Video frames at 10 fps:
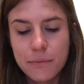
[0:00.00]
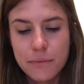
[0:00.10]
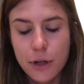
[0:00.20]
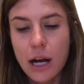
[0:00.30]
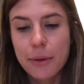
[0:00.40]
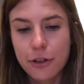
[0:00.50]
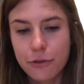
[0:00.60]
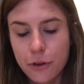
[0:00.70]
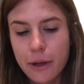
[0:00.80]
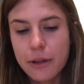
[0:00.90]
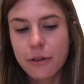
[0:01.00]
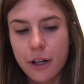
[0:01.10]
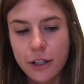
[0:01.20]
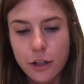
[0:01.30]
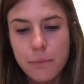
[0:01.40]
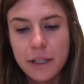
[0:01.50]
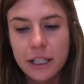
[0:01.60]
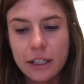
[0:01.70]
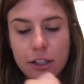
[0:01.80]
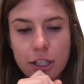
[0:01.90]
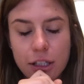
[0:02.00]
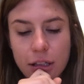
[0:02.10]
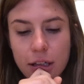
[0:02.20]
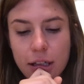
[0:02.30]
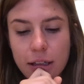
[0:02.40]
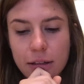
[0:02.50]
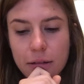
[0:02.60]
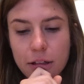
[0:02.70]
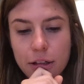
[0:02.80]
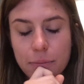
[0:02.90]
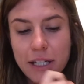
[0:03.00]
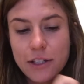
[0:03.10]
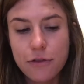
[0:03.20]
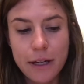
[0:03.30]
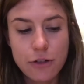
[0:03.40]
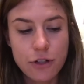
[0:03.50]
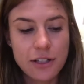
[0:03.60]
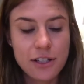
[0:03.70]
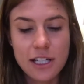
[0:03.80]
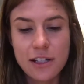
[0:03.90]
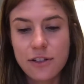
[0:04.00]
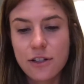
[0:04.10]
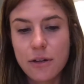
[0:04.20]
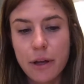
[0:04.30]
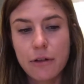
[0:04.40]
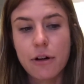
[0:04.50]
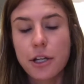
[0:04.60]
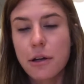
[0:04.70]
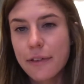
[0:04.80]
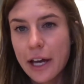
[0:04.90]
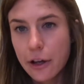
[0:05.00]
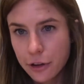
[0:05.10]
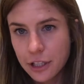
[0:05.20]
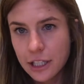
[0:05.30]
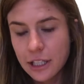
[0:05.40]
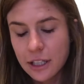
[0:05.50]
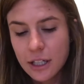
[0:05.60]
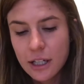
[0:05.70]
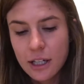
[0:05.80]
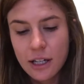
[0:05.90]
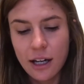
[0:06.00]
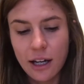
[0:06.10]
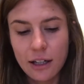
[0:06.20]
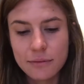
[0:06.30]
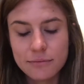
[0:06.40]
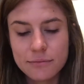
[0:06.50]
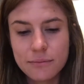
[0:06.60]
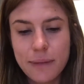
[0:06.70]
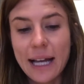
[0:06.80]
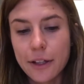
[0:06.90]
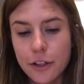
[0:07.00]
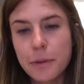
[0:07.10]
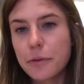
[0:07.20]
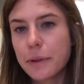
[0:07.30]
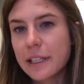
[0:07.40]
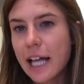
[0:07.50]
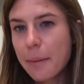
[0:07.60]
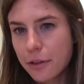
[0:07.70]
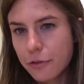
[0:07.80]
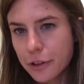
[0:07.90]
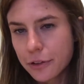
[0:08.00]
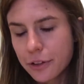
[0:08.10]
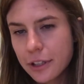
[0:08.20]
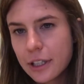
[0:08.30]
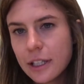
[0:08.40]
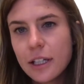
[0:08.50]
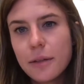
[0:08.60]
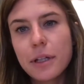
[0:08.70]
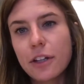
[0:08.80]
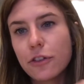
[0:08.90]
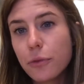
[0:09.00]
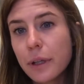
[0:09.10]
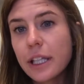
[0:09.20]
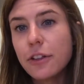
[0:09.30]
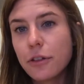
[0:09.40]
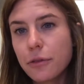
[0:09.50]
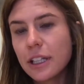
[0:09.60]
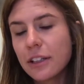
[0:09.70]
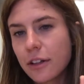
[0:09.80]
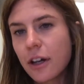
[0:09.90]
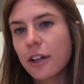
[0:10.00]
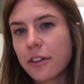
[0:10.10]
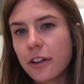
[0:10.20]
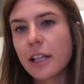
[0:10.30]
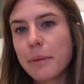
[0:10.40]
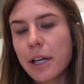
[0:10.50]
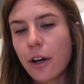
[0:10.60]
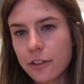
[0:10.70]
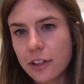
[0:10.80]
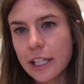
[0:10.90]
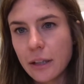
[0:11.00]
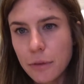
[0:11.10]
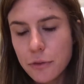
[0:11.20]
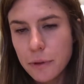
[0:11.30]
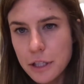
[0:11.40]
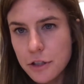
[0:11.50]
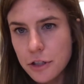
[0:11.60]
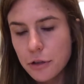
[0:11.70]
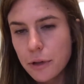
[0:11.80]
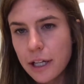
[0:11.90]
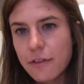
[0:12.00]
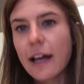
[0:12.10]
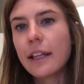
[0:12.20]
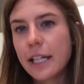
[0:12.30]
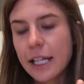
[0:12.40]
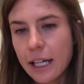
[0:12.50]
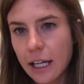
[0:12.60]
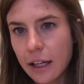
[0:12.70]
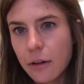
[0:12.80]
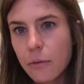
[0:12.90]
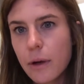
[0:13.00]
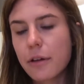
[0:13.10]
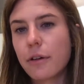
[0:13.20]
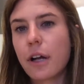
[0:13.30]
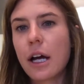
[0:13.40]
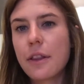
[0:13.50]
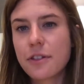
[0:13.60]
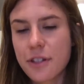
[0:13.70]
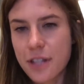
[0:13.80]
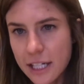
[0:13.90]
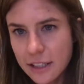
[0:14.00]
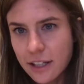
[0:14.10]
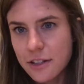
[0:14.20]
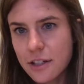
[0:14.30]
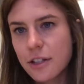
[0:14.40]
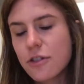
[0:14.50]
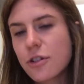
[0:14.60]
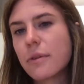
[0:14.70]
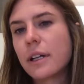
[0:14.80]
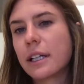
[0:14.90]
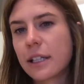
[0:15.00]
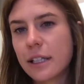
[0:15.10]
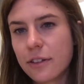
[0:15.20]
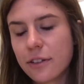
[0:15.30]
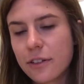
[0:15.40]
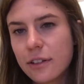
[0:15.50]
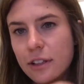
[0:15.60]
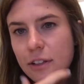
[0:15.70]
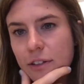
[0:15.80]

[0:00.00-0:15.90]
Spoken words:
barometer for whether or not you're picking good mix of metrics is whether or not you have a healthy balance between lab and field, because you really do need to constantly be oscillating between the two and validating whether or not the synthetic testing that you're running is